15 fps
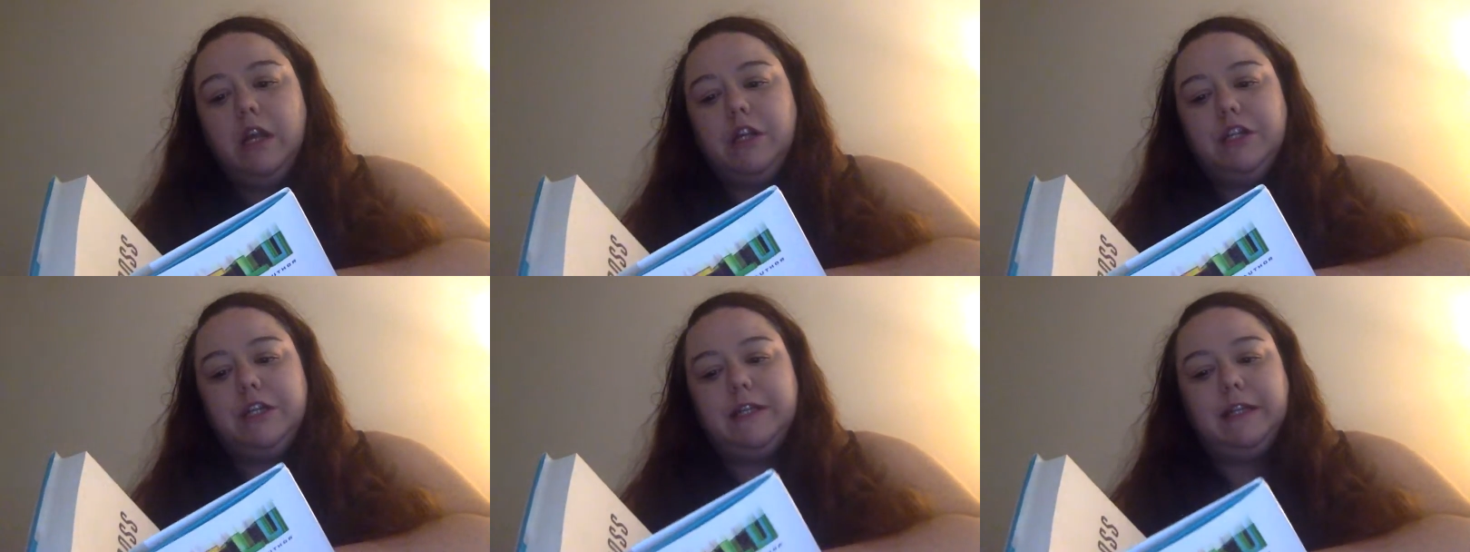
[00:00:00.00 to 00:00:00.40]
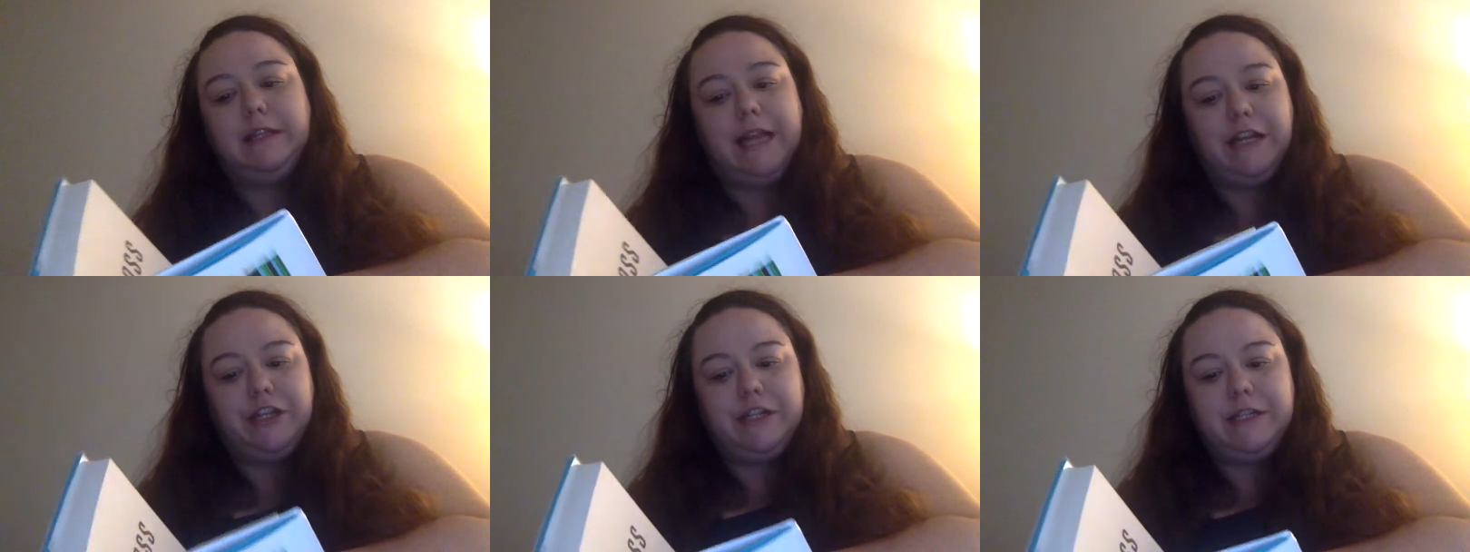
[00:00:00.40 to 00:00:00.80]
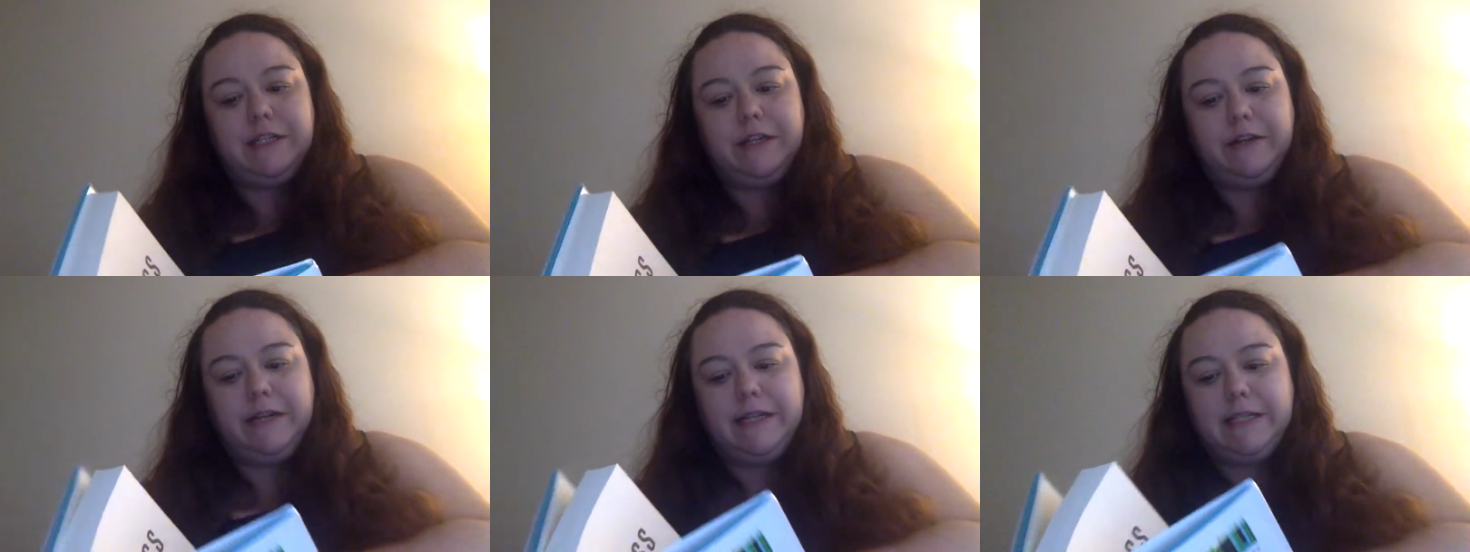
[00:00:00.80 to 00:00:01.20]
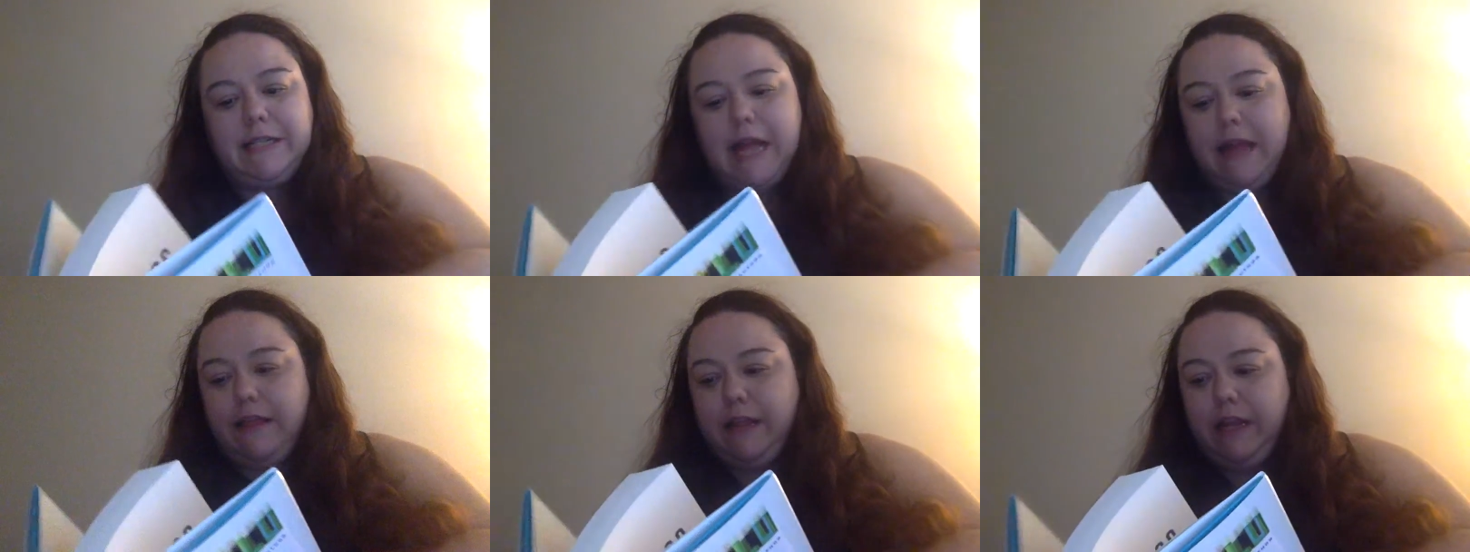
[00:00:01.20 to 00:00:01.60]
She did the Legend series
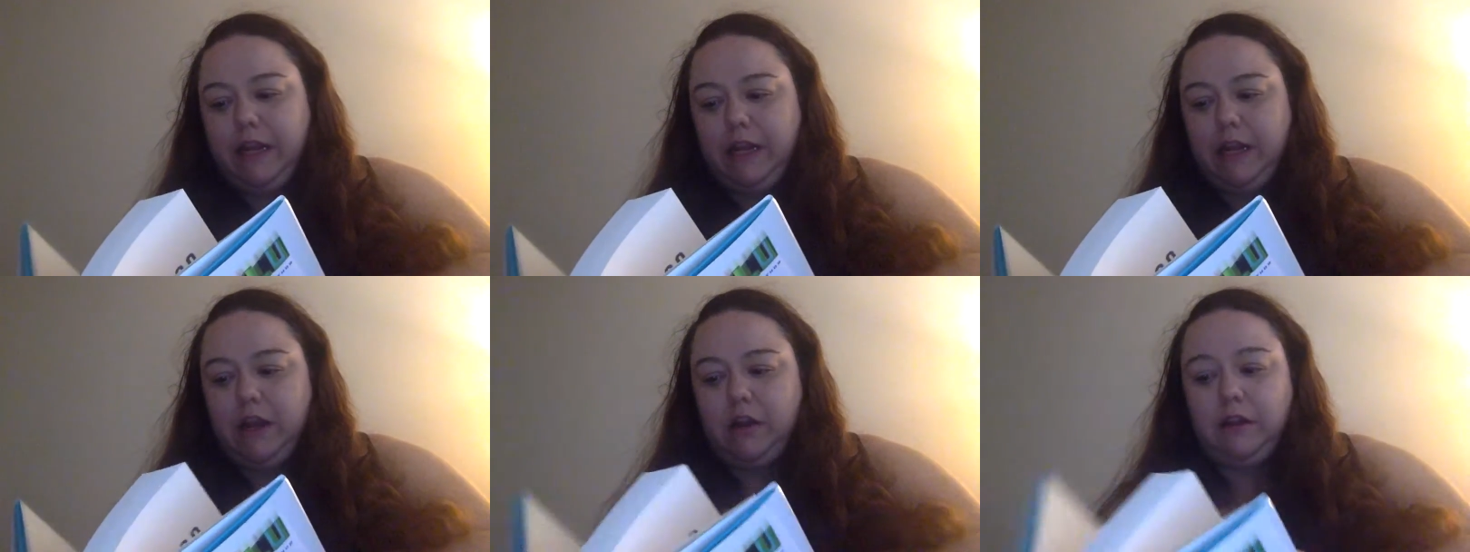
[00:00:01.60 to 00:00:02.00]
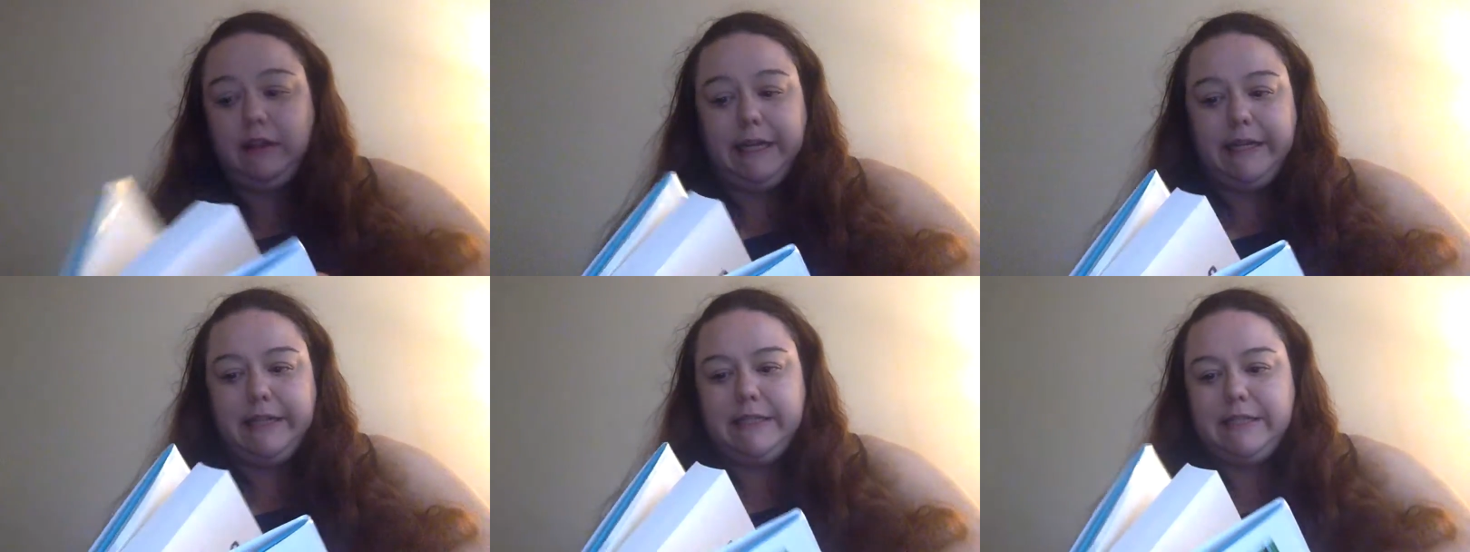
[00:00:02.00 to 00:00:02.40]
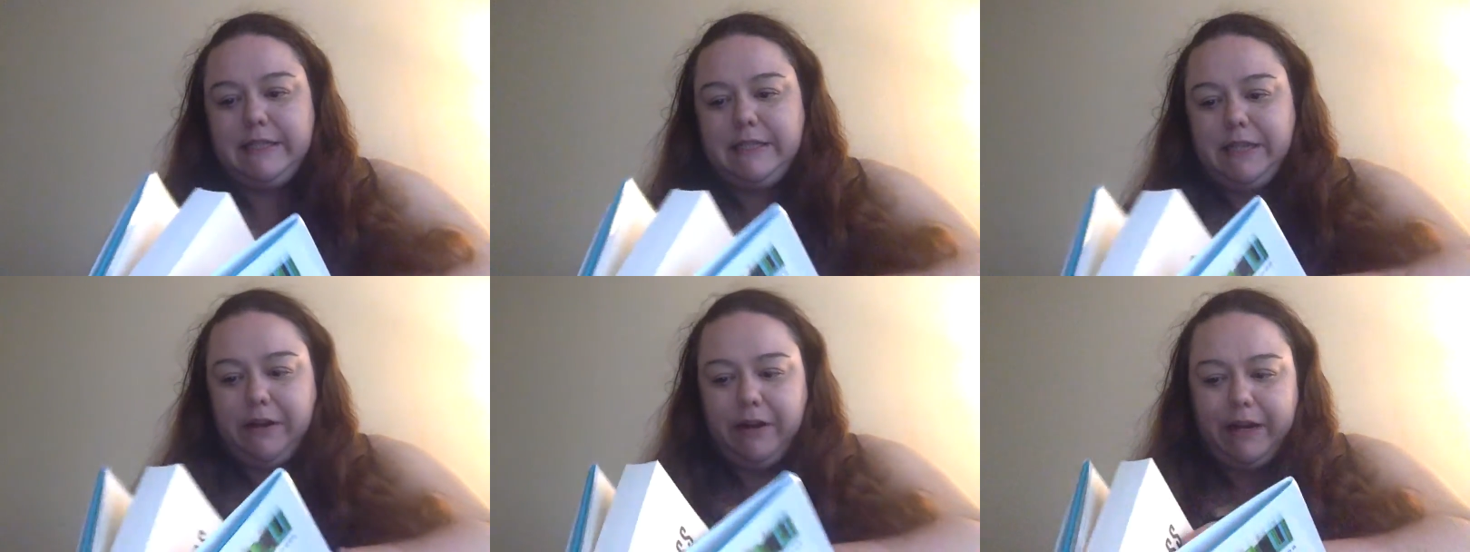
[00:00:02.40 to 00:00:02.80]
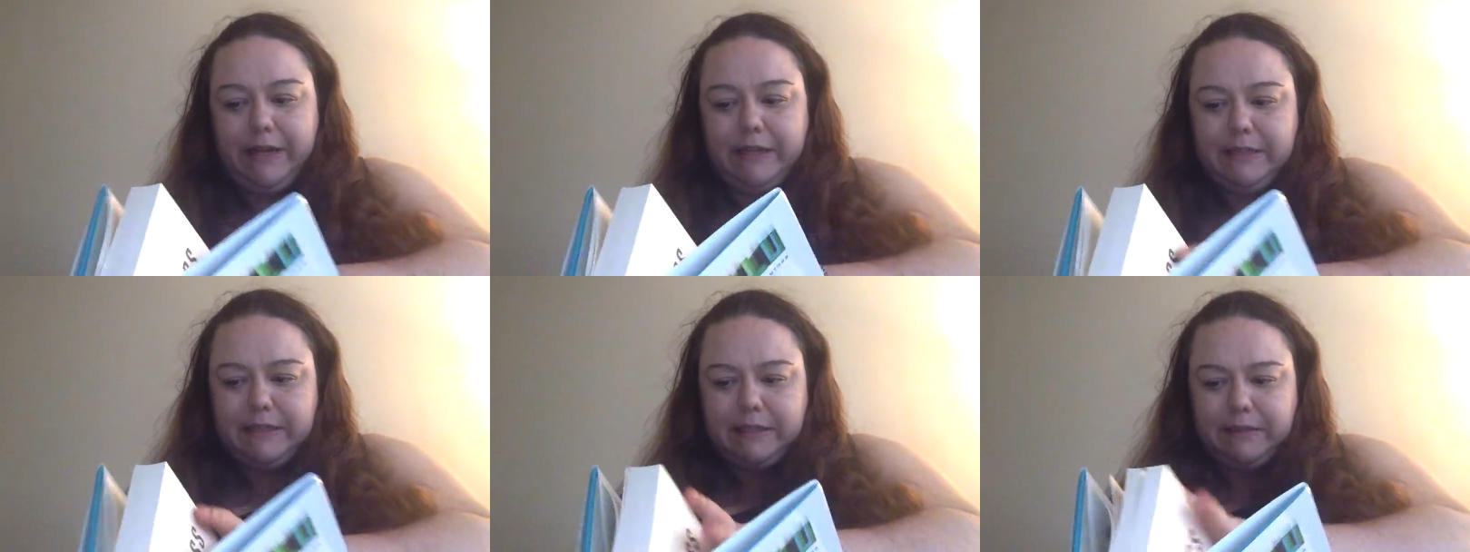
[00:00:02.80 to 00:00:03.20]
and the Young Elites
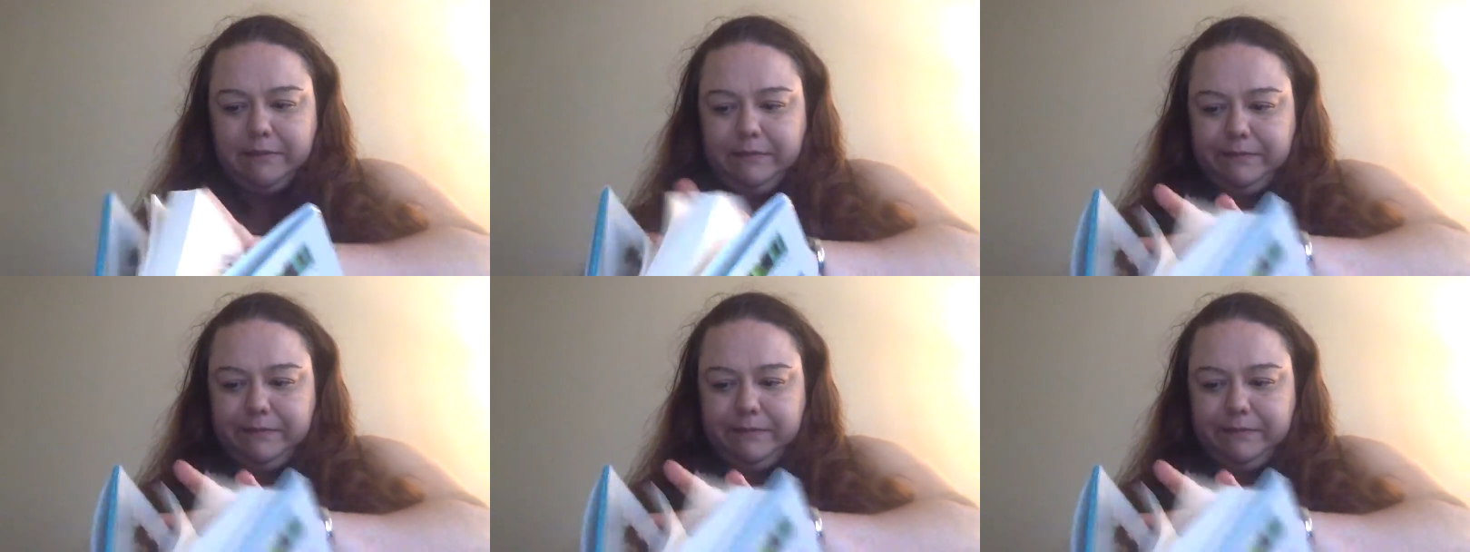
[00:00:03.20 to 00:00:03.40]
series.